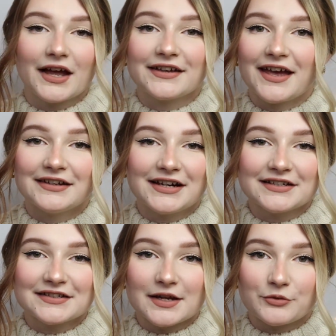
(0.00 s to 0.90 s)
Again,
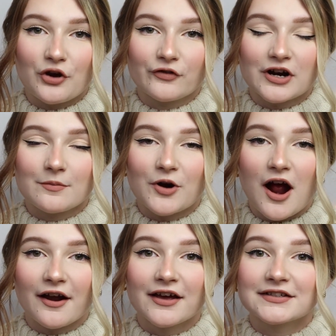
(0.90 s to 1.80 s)
I skipped over a
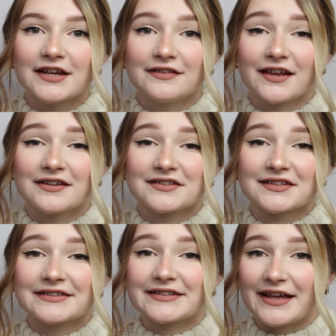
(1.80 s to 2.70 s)
product, and that is
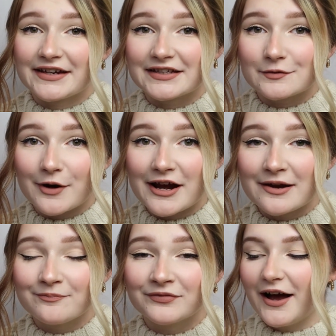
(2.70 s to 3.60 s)
setting
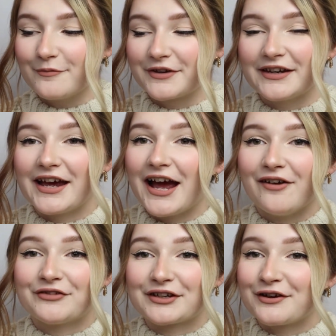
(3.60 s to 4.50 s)
spray. I'm gonna
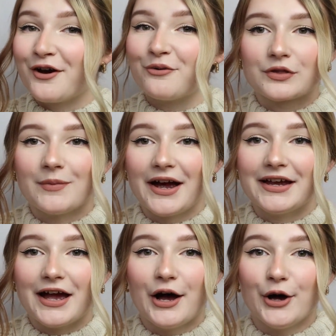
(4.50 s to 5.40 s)
have to go with
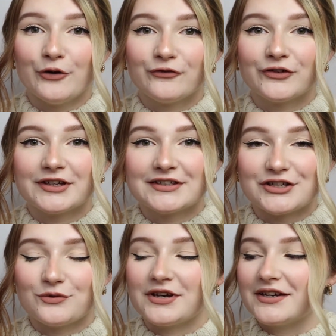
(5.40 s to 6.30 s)
my e.l.f.
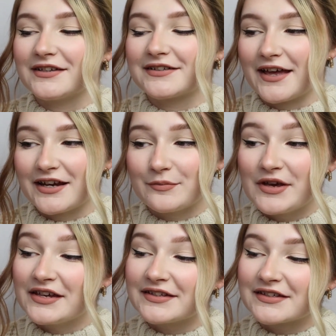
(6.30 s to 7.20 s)
Dewy Setting
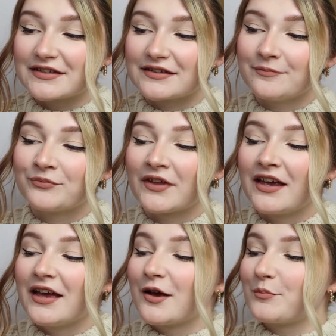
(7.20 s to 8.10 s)
Mist,
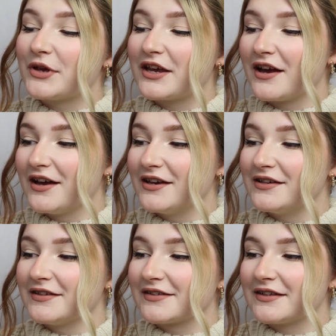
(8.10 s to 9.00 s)

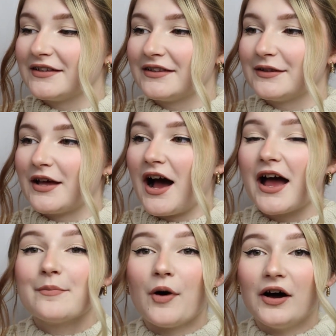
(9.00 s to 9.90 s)
because
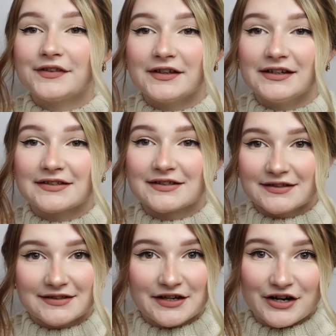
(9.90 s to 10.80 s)
I bought
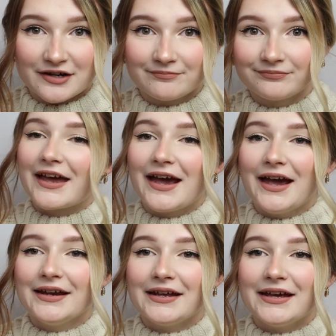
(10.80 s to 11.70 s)
this year,
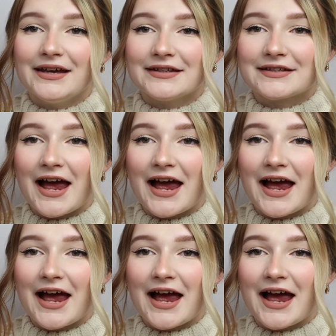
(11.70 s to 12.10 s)
and it's